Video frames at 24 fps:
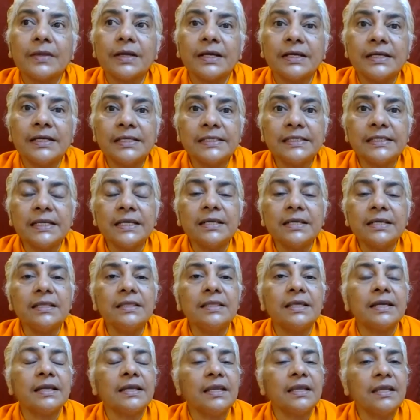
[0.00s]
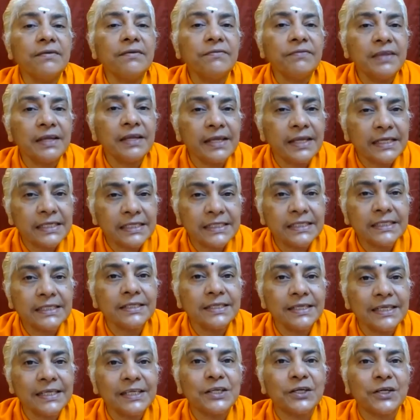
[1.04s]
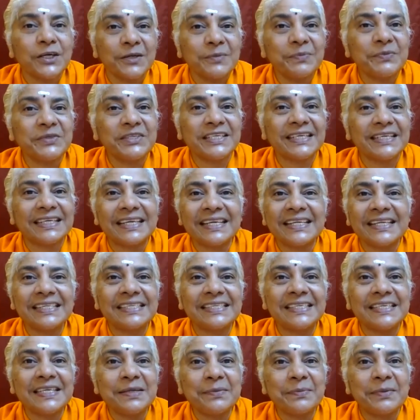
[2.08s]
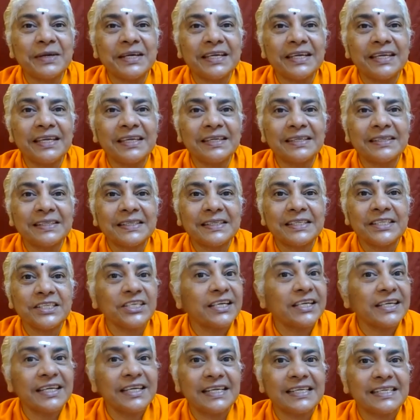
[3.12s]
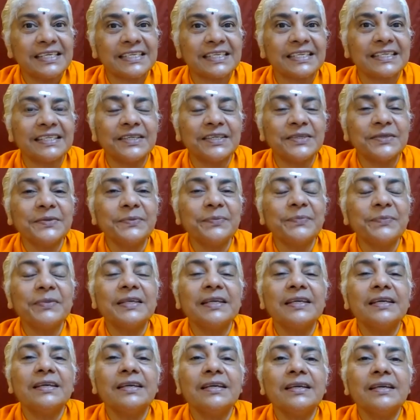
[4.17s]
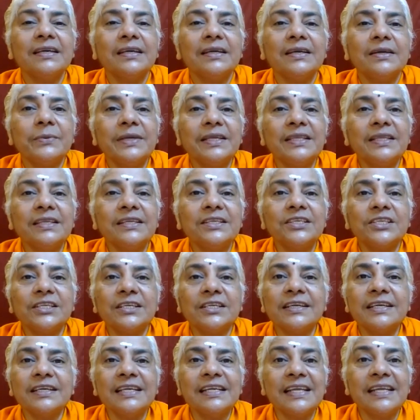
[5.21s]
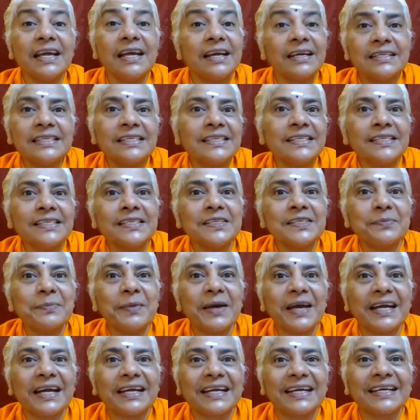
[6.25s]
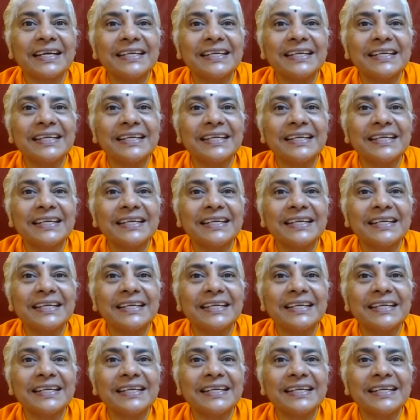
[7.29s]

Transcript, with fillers: understanding that if that external object, let's say my uh, child, you know, when the child answers back,